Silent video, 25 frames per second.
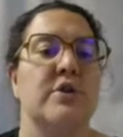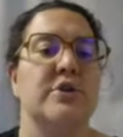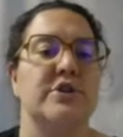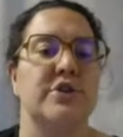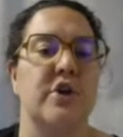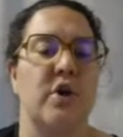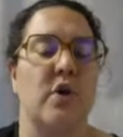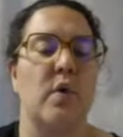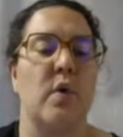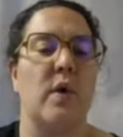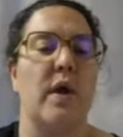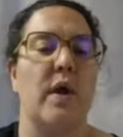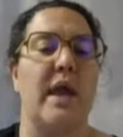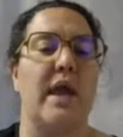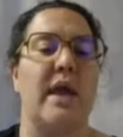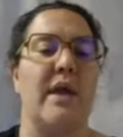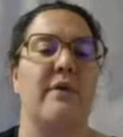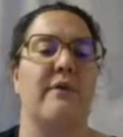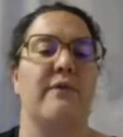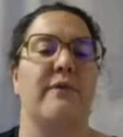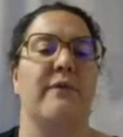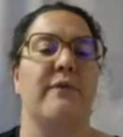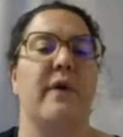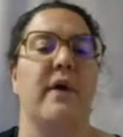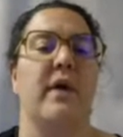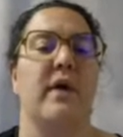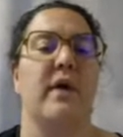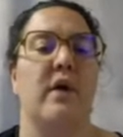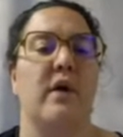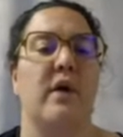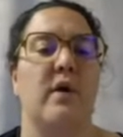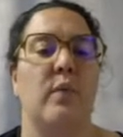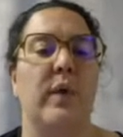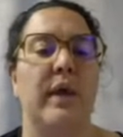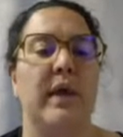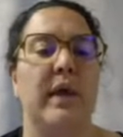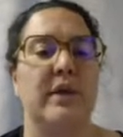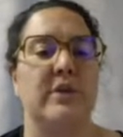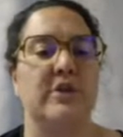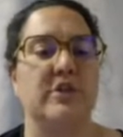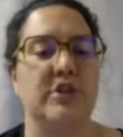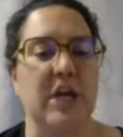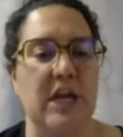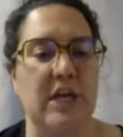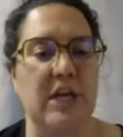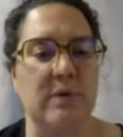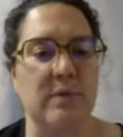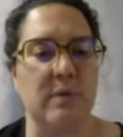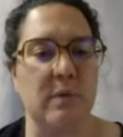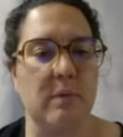So if we can
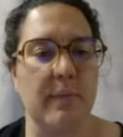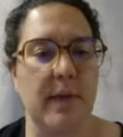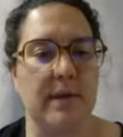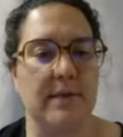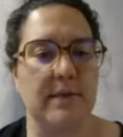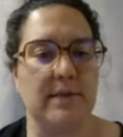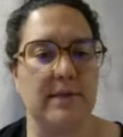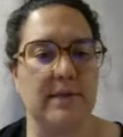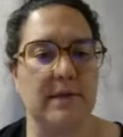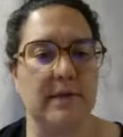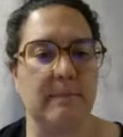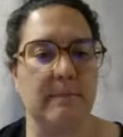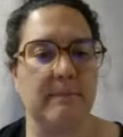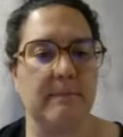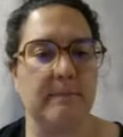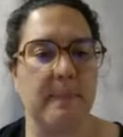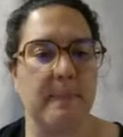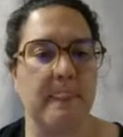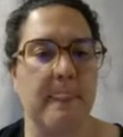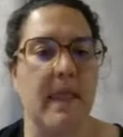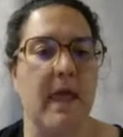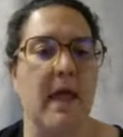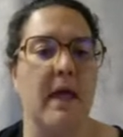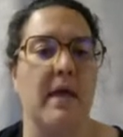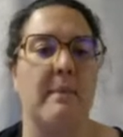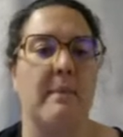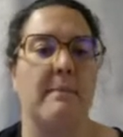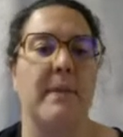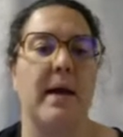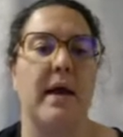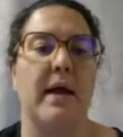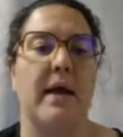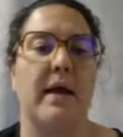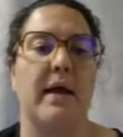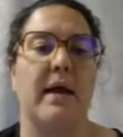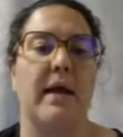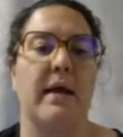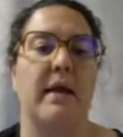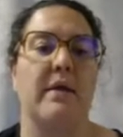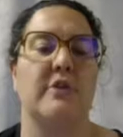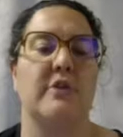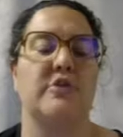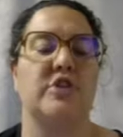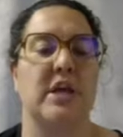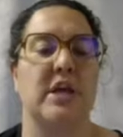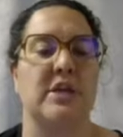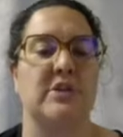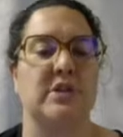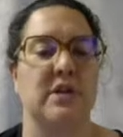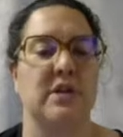change momentum by
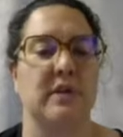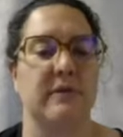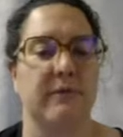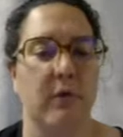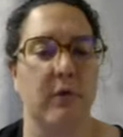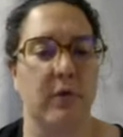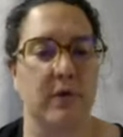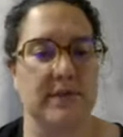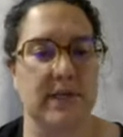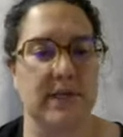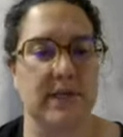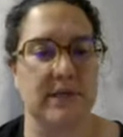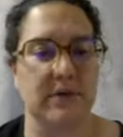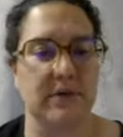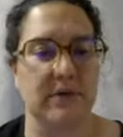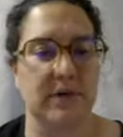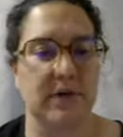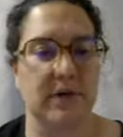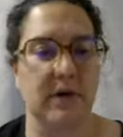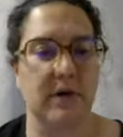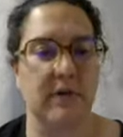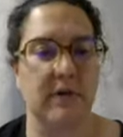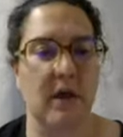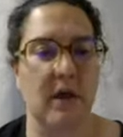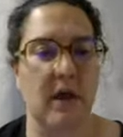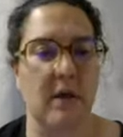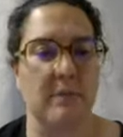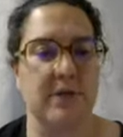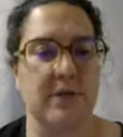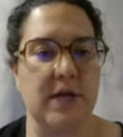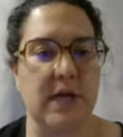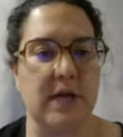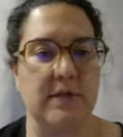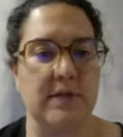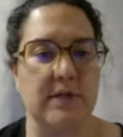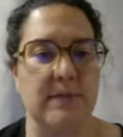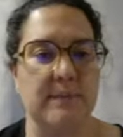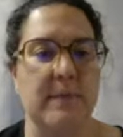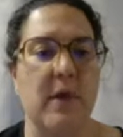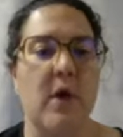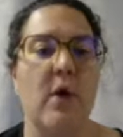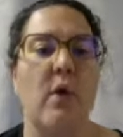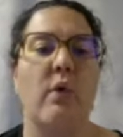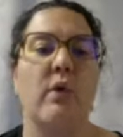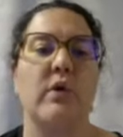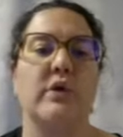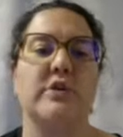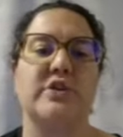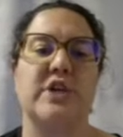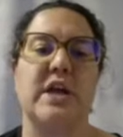changing the force exerted on the object
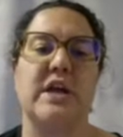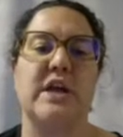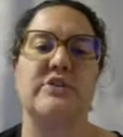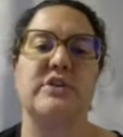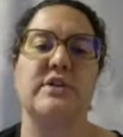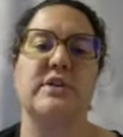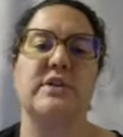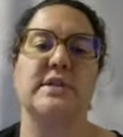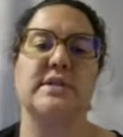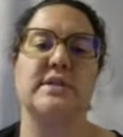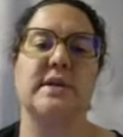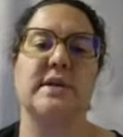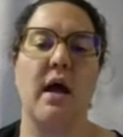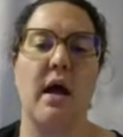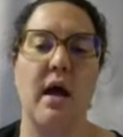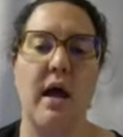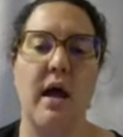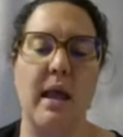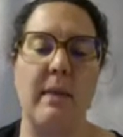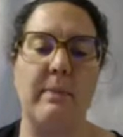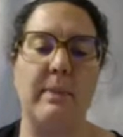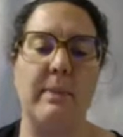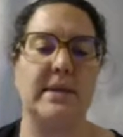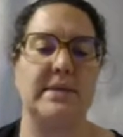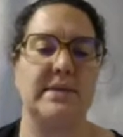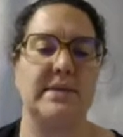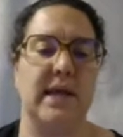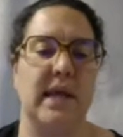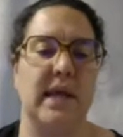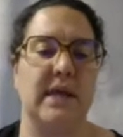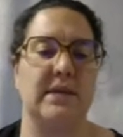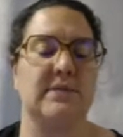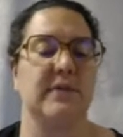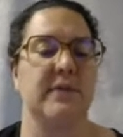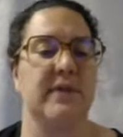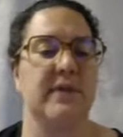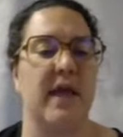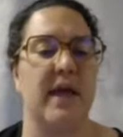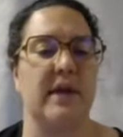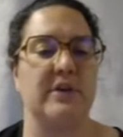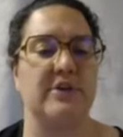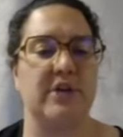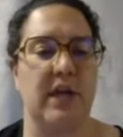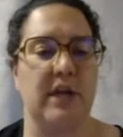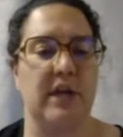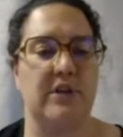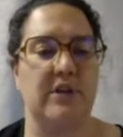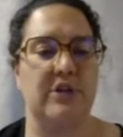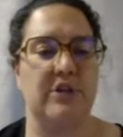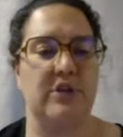or changing the time it takes for that
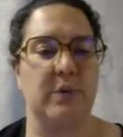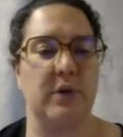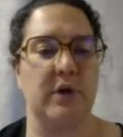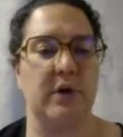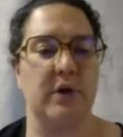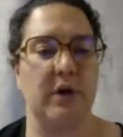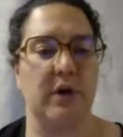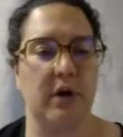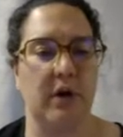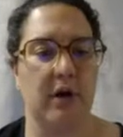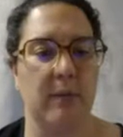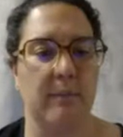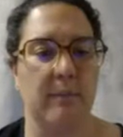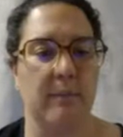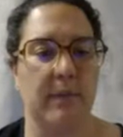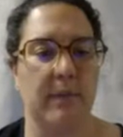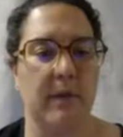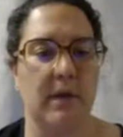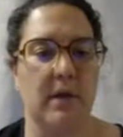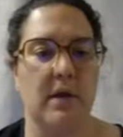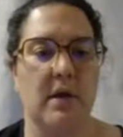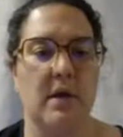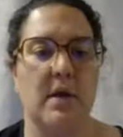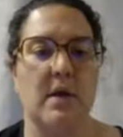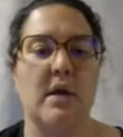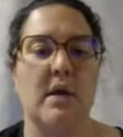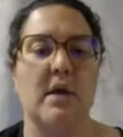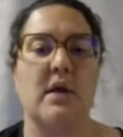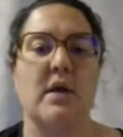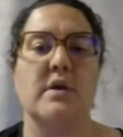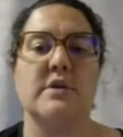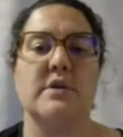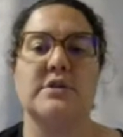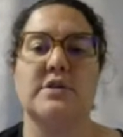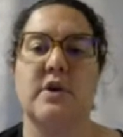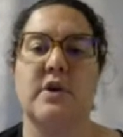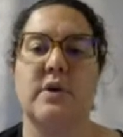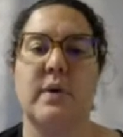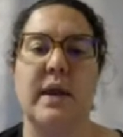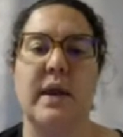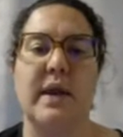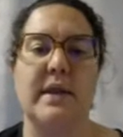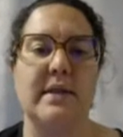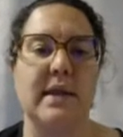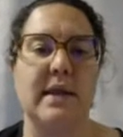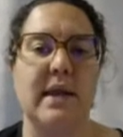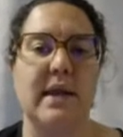change to occur. So in